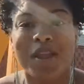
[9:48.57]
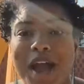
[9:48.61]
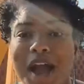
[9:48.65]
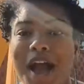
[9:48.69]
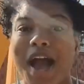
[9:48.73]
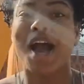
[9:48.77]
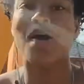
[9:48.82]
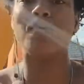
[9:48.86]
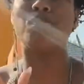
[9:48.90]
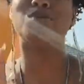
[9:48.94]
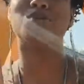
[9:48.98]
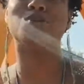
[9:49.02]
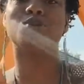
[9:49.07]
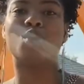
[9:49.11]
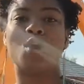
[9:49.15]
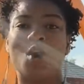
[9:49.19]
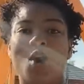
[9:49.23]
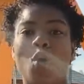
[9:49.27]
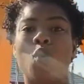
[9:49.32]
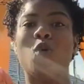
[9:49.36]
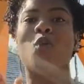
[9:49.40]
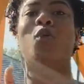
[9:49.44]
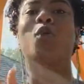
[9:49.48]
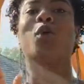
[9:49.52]
I was
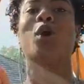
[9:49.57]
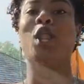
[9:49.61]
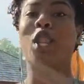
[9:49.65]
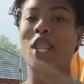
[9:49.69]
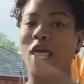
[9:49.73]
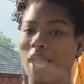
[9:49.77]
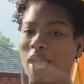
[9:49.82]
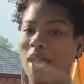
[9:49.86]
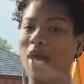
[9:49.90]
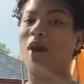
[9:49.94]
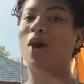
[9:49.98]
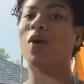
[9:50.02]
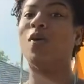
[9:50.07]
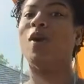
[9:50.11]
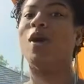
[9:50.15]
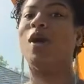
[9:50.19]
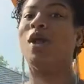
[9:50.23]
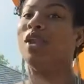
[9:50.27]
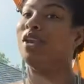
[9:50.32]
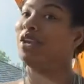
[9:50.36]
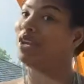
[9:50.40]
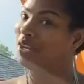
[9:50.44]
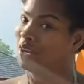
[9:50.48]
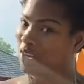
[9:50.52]
on cloud
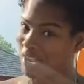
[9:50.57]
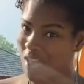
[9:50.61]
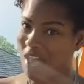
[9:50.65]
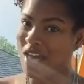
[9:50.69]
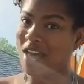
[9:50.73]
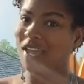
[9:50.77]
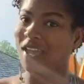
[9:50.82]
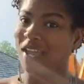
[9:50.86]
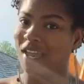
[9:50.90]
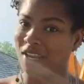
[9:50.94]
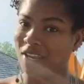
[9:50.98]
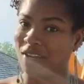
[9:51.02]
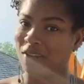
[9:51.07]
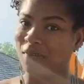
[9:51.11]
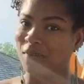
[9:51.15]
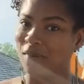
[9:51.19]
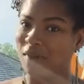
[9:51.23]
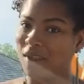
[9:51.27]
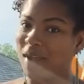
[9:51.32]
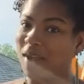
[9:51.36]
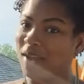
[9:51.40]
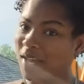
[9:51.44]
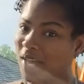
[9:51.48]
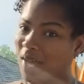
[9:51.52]
9
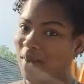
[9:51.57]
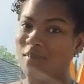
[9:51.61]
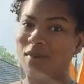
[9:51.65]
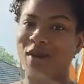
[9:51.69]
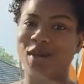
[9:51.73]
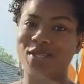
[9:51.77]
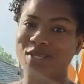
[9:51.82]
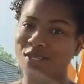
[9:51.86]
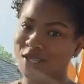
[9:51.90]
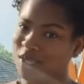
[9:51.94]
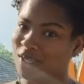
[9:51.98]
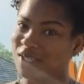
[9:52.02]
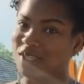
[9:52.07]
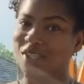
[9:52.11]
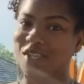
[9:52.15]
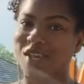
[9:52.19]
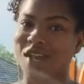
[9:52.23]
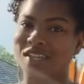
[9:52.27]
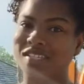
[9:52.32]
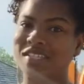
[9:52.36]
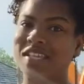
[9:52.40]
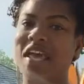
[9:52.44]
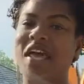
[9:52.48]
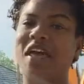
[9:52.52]
when I got my test
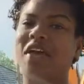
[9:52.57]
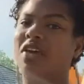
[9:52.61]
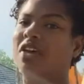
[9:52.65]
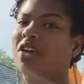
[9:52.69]
locks.